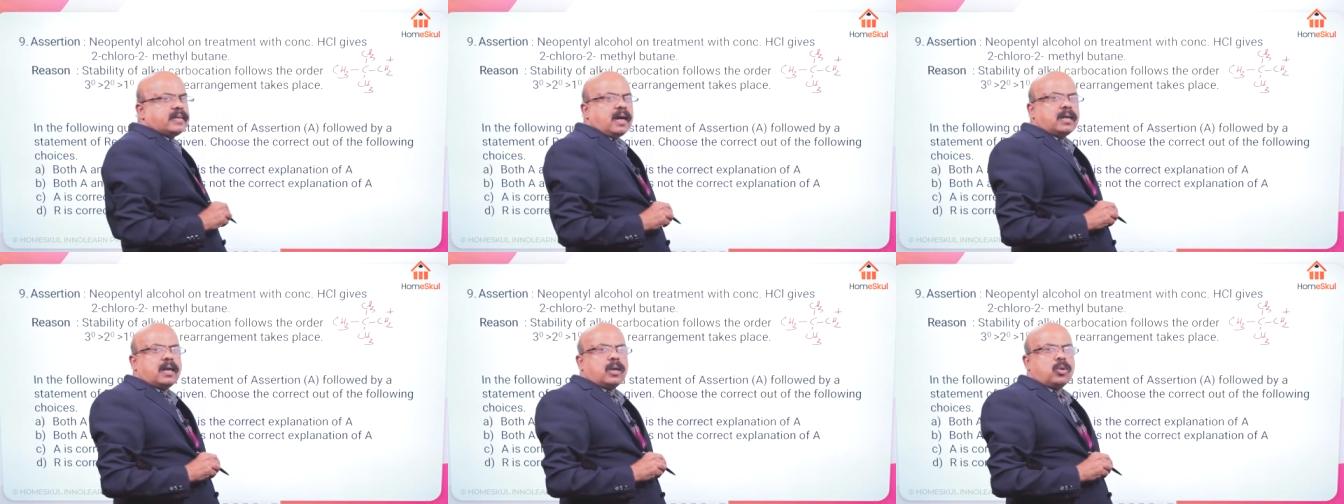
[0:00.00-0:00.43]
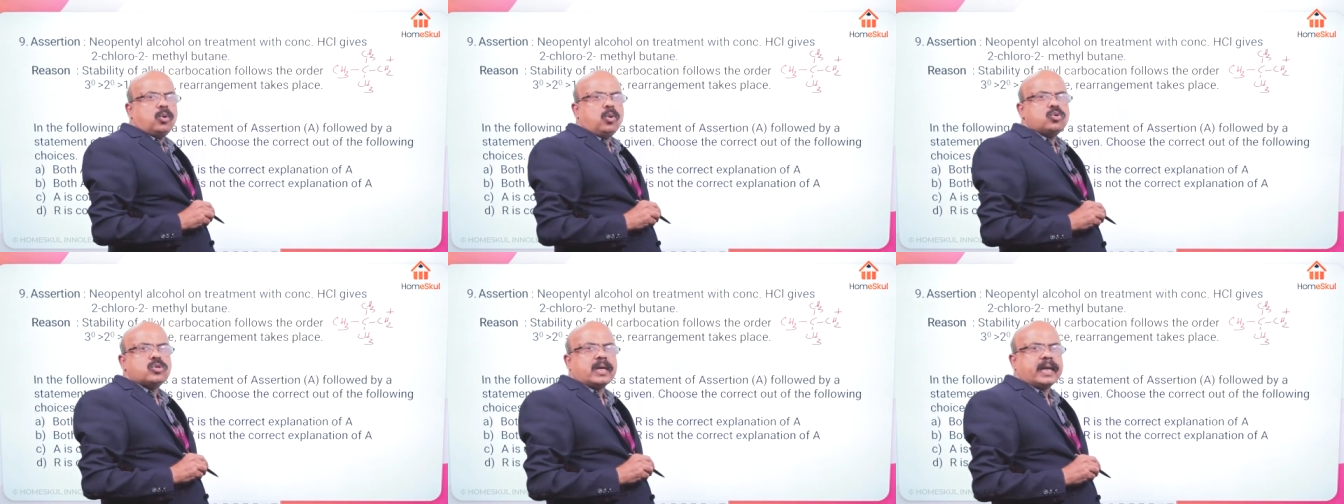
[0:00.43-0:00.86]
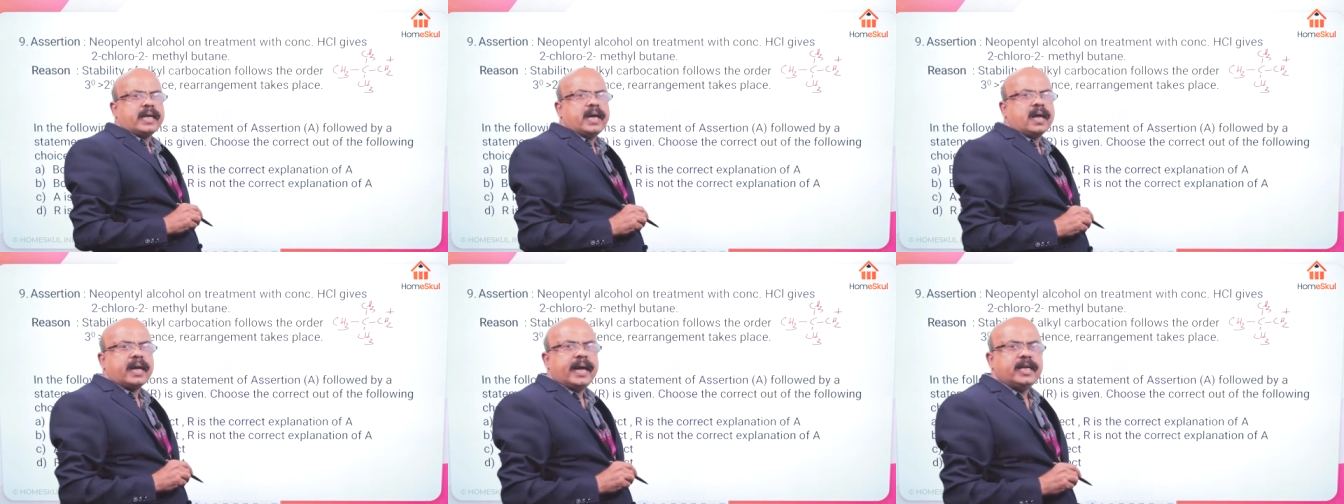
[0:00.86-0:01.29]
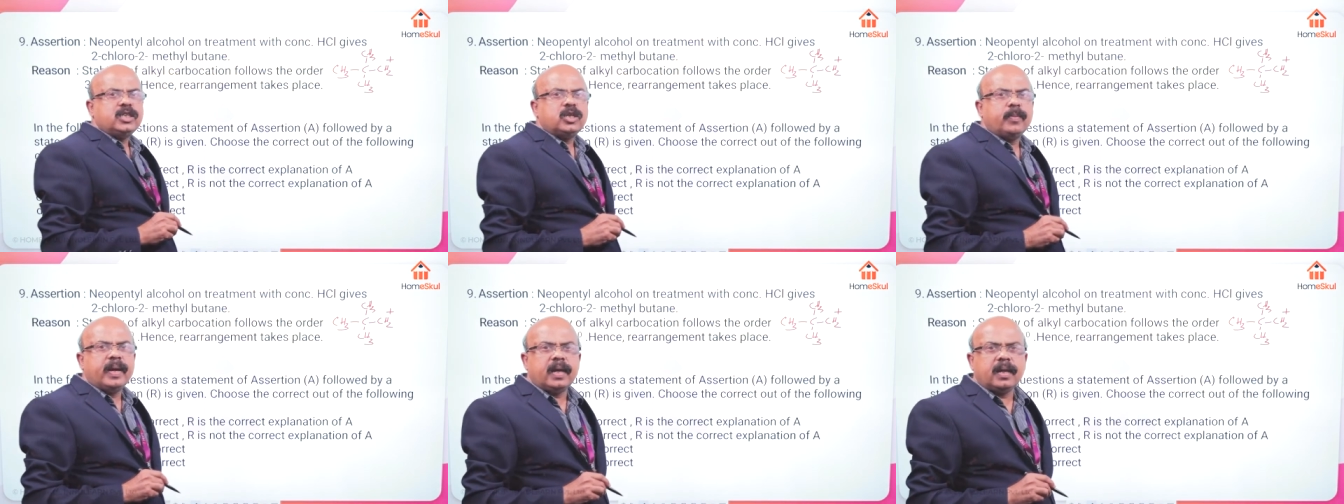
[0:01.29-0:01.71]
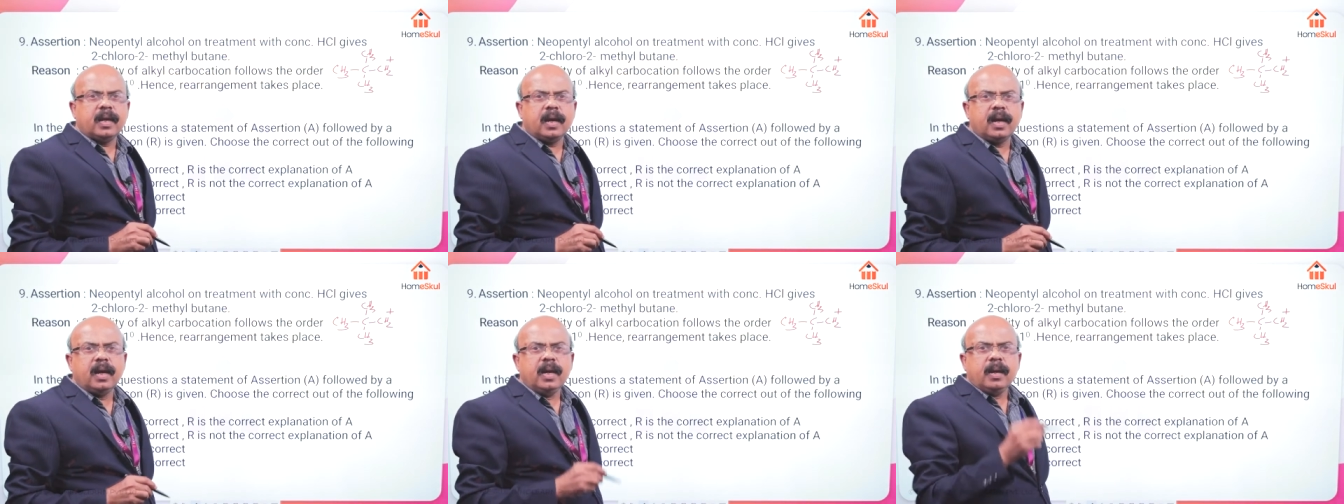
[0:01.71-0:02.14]
undergoes rearrangement
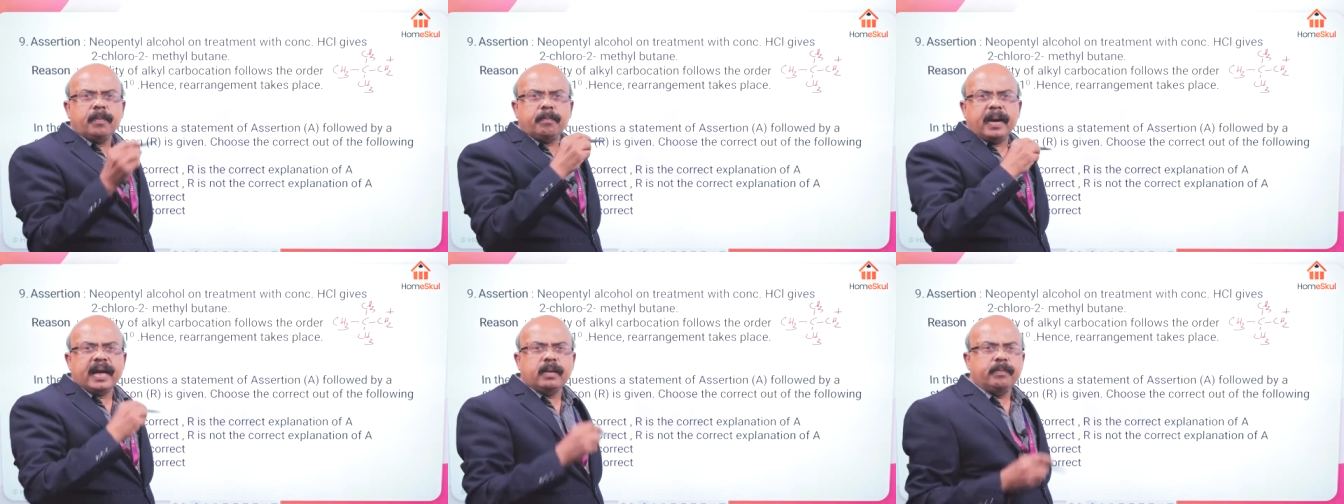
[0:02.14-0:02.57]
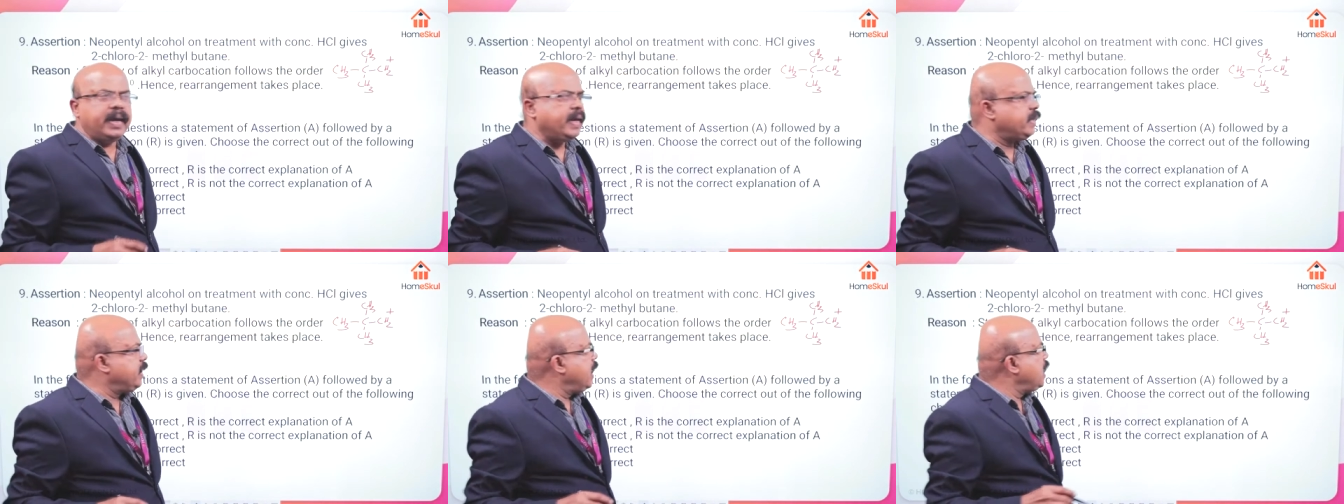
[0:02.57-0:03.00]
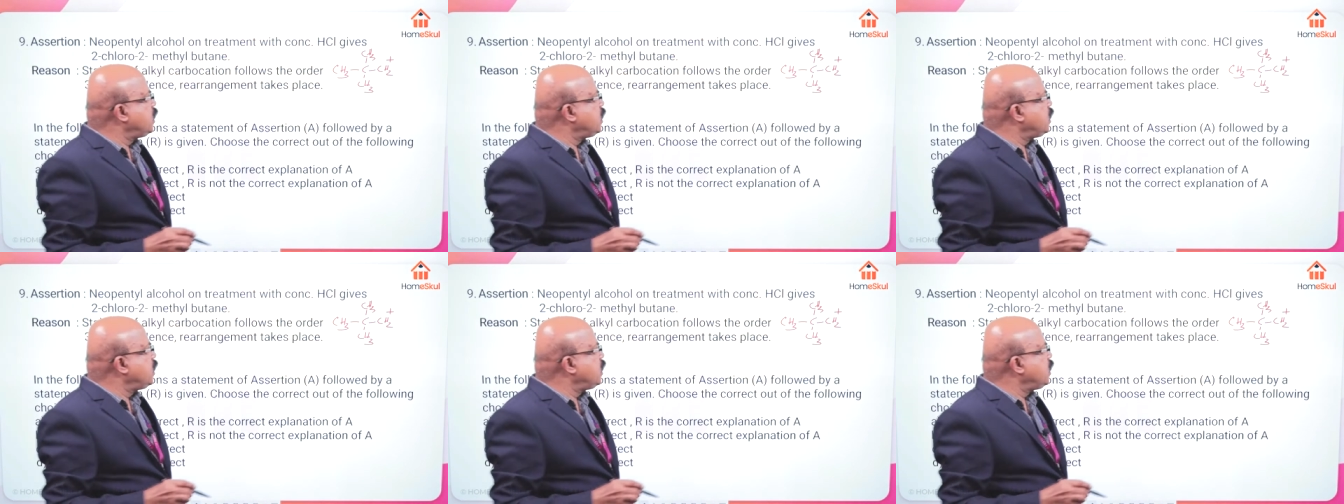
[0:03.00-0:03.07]
by methyl